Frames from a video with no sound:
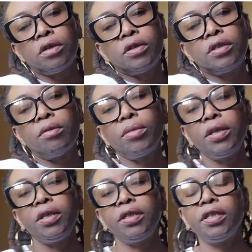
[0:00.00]
Or
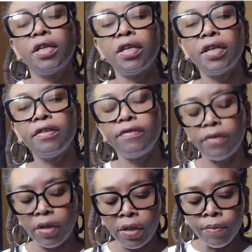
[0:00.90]
somebody in your
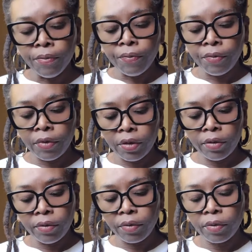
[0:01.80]
life.
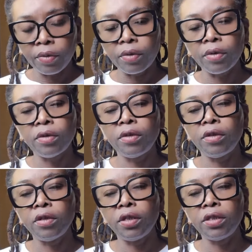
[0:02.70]

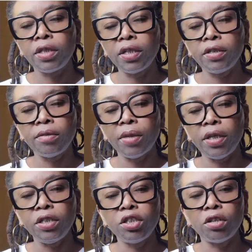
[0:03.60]
You know, let's get some
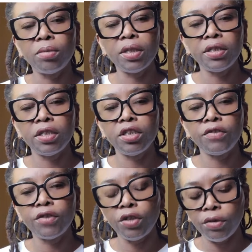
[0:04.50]
angel message
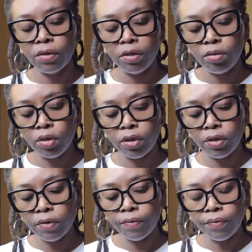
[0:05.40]
for you, Libras.